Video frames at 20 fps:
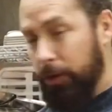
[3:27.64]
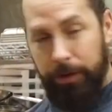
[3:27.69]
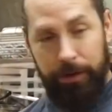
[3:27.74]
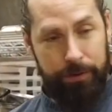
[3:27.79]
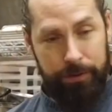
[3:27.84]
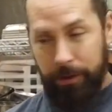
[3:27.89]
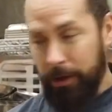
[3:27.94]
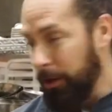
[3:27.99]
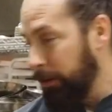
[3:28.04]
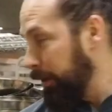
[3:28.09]

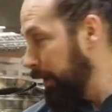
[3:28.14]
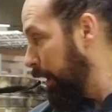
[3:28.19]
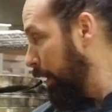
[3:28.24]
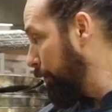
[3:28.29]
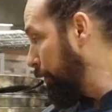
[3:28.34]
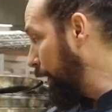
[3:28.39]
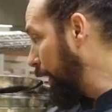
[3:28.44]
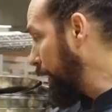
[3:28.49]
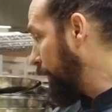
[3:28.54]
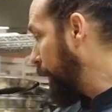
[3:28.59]
cookies are going
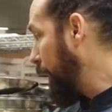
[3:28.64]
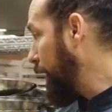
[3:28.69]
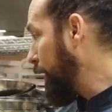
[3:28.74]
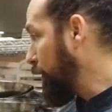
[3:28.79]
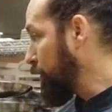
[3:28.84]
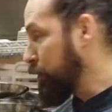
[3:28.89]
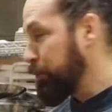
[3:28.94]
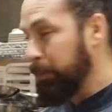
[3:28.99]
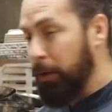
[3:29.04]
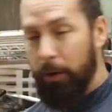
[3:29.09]
out.
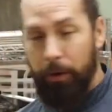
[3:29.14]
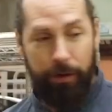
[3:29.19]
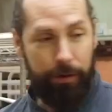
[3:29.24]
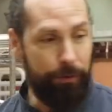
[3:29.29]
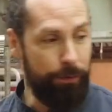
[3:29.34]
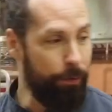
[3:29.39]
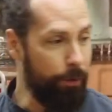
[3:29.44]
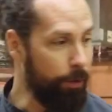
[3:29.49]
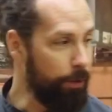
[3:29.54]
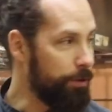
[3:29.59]
That's
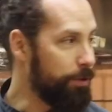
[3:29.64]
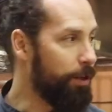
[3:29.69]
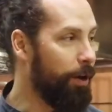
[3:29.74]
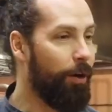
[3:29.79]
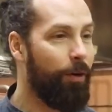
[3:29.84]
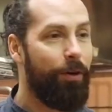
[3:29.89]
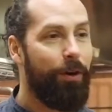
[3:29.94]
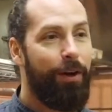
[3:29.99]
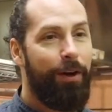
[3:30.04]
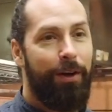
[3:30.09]
spoken for,
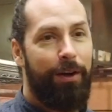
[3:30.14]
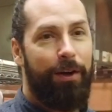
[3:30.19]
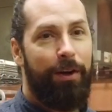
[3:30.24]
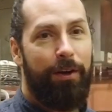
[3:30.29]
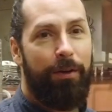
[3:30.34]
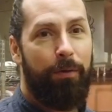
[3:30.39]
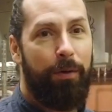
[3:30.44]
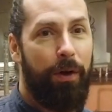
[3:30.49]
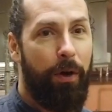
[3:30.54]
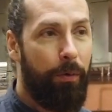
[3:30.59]
so
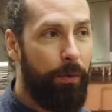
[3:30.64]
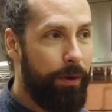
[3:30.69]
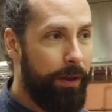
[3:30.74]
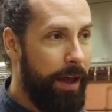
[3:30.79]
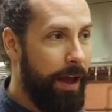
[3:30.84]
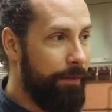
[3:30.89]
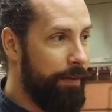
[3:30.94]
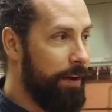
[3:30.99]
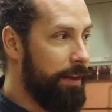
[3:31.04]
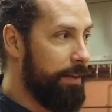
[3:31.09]
we don't
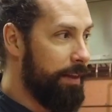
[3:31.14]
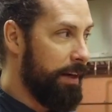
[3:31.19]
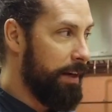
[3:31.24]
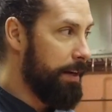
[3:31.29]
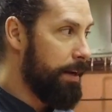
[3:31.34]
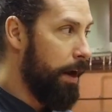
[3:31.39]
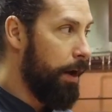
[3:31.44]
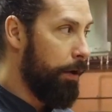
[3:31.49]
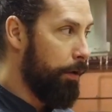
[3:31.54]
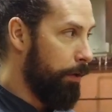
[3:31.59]
really have
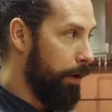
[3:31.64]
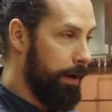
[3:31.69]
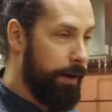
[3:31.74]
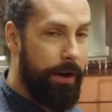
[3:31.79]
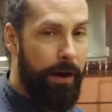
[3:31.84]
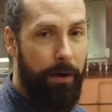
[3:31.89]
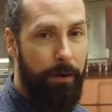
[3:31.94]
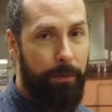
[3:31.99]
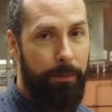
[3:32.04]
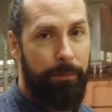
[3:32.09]
anything done
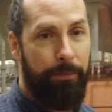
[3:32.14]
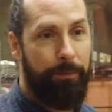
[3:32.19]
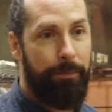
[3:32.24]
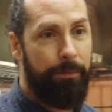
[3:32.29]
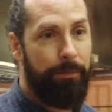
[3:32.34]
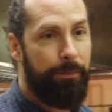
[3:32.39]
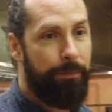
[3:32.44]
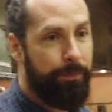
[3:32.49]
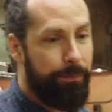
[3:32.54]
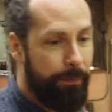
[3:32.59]
right now.
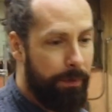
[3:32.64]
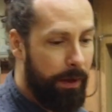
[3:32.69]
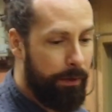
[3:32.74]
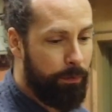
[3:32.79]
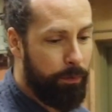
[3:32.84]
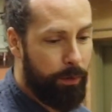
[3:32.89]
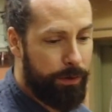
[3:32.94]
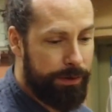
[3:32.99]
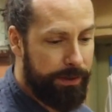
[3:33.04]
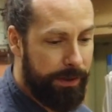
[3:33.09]

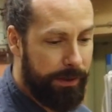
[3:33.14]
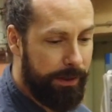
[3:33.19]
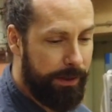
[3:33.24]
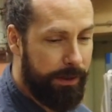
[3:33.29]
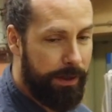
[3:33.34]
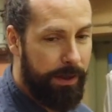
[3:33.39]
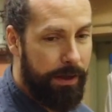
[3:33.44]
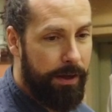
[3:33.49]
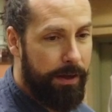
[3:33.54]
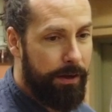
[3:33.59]

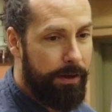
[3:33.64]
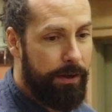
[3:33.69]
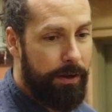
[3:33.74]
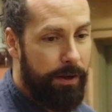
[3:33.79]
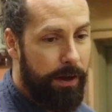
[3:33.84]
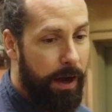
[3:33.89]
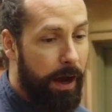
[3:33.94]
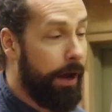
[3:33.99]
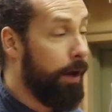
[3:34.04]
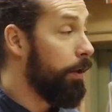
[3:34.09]
Okay. I mean,
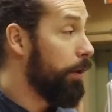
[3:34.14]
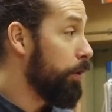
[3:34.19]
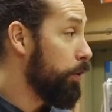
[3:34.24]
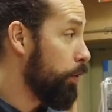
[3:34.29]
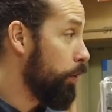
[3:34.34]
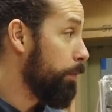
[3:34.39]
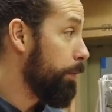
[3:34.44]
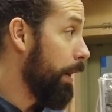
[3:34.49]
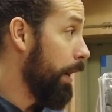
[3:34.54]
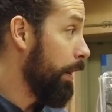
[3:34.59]
okay. I only
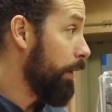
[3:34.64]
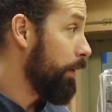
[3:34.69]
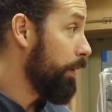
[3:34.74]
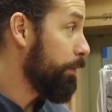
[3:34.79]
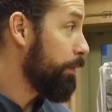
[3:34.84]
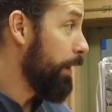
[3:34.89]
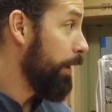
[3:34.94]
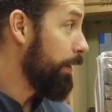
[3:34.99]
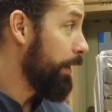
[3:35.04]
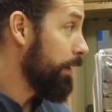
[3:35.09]
I
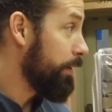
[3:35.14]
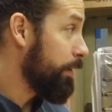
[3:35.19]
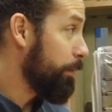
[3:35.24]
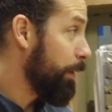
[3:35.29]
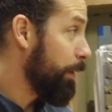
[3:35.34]
only found out